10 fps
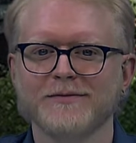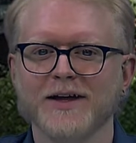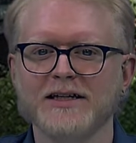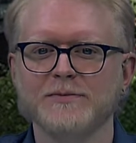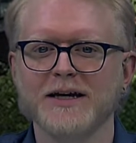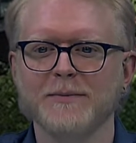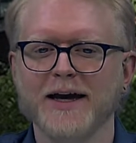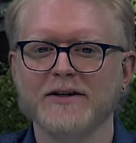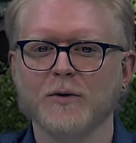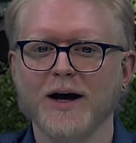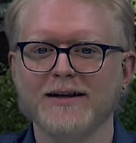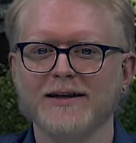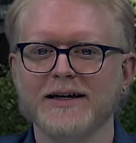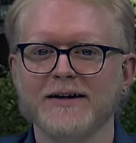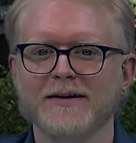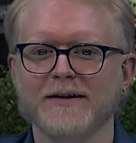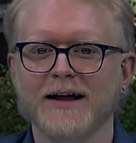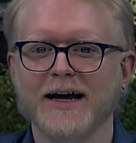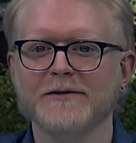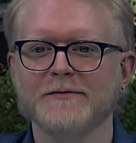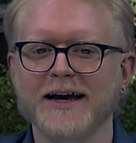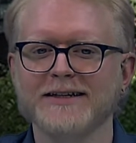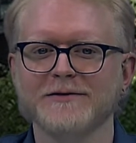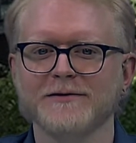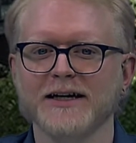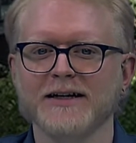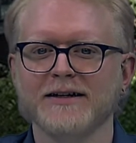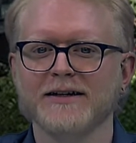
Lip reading: It is being paid quickly and effectively